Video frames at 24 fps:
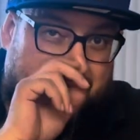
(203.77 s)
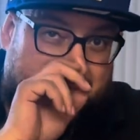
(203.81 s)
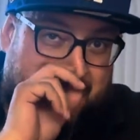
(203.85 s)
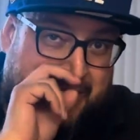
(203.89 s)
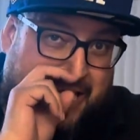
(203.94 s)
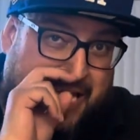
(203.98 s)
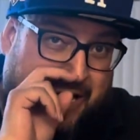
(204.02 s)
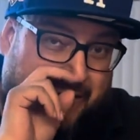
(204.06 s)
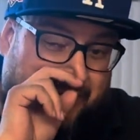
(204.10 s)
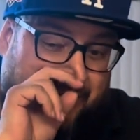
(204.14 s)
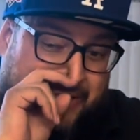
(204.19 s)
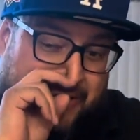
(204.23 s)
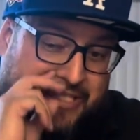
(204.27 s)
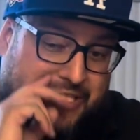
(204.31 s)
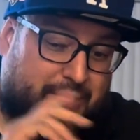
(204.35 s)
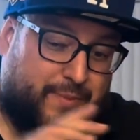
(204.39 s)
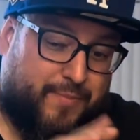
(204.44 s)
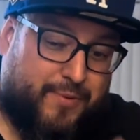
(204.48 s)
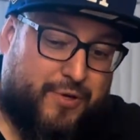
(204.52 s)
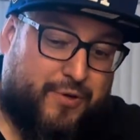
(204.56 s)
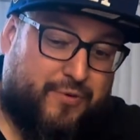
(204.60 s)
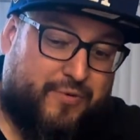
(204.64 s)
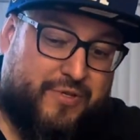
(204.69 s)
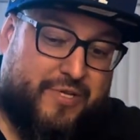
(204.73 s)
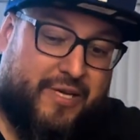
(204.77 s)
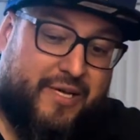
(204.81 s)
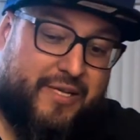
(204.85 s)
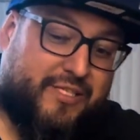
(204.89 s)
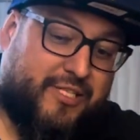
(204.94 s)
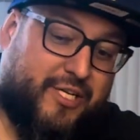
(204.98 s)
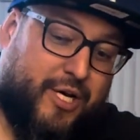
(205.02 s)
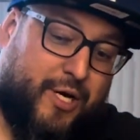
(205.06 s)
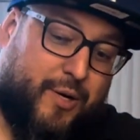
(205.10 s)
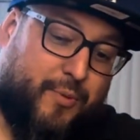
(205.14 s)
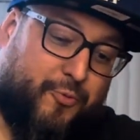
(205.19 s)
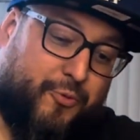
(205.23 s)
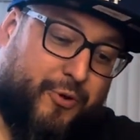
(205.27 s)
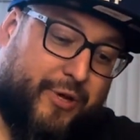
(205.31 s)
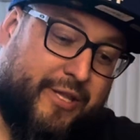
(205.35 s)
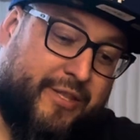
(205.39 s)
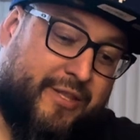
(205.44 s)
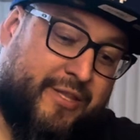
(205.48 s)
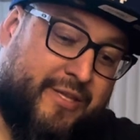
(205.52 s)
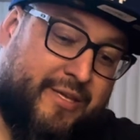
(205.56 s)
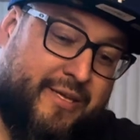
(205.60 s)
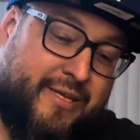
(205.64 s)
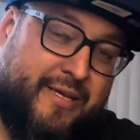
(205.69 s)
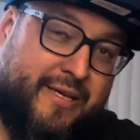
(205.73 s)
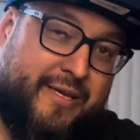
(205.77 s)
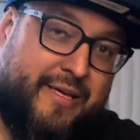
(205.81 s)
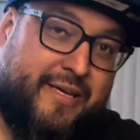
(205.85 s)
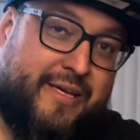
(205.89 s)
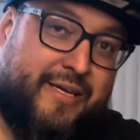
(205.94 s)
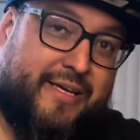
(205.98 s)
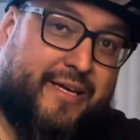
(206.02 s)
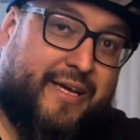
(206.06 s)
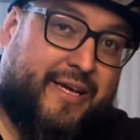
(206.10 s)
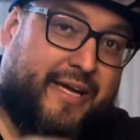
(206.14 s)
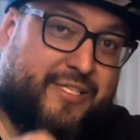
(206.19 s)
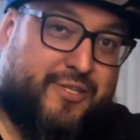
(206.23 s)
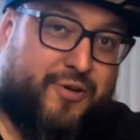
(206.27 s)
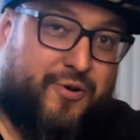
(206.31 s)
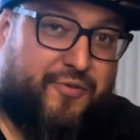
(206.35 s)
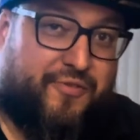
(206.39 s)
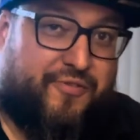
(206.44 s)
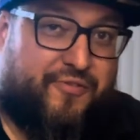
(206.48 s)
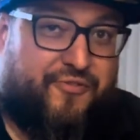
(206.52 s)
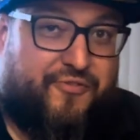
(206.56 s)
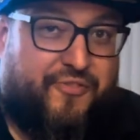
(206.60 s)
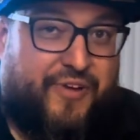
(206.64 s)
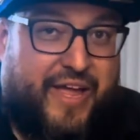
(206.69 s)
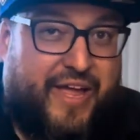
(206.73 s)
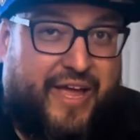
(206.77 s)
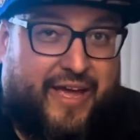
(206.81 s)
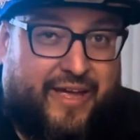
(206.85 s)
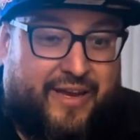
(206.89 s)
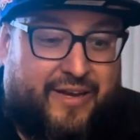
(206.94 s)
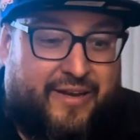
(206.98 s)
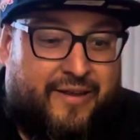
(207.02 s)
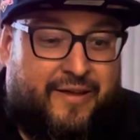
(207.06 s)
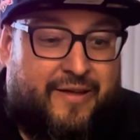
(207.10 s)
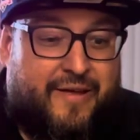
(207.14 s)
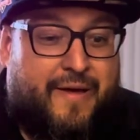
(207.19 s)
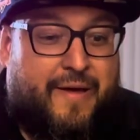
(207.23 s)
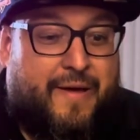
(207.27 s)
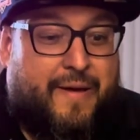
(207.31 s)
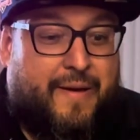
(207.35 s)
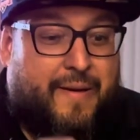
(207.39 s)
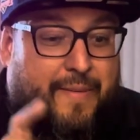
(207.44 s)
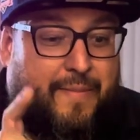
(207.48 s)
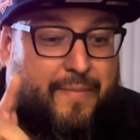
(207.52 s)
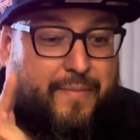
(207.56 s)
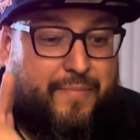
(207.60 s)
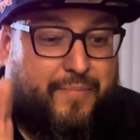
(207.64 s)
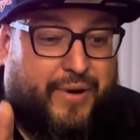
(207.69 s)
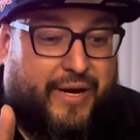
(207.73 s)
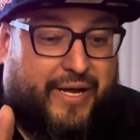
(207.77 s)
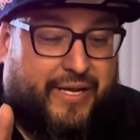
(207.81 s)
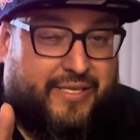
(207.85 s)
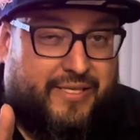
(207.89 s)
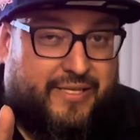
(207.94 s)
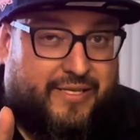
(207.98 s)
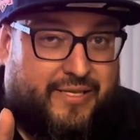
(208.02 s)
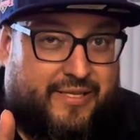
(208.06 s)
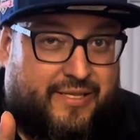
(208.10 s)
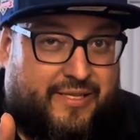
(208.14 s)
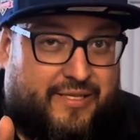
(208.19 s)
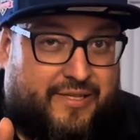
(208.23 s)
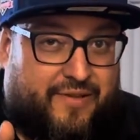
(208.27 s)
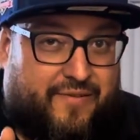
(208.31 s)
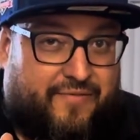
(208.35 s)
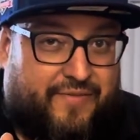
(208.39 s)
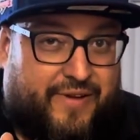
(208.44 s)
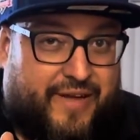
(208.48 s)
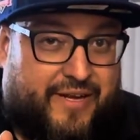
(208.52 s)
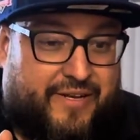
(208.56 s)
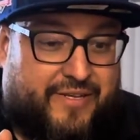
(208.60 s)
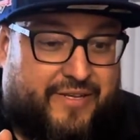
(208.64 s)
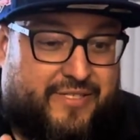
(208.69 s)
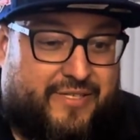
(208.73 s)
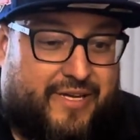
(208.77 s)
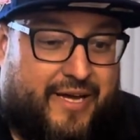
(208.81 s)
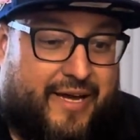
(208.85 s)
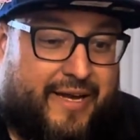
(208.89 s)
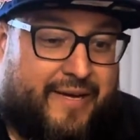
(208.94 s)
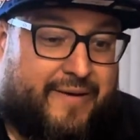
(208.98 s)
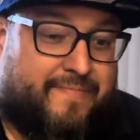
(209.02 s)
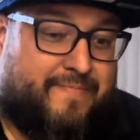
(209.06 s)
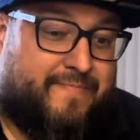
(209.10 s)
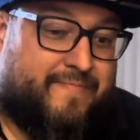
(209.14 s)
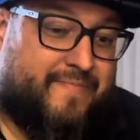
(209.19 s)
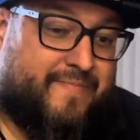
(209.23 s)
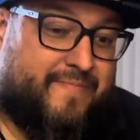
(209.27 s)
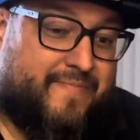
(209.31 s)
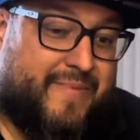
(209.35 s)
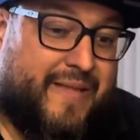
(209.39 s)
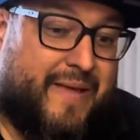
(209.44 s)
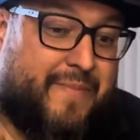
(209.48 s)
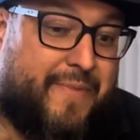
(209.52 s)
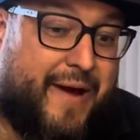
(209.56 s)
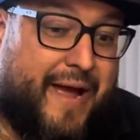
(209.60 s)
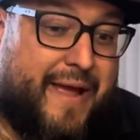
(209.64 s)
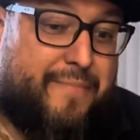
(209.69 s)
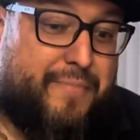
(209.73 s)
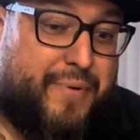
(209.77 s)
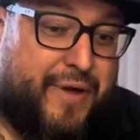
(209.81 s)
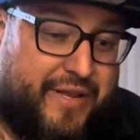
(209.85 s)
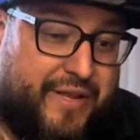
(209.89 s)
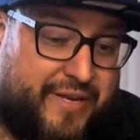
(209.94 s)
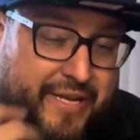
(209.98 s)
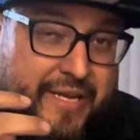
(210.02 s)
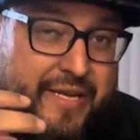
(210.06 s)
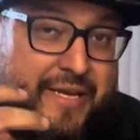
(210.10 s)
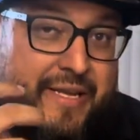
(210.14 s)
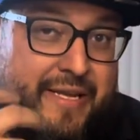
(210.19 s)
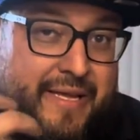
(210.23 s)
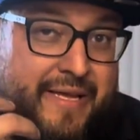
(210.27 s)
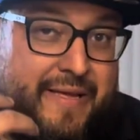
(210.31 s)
Now, the CPU does come with its own fan, but the fan does not, in my opinion,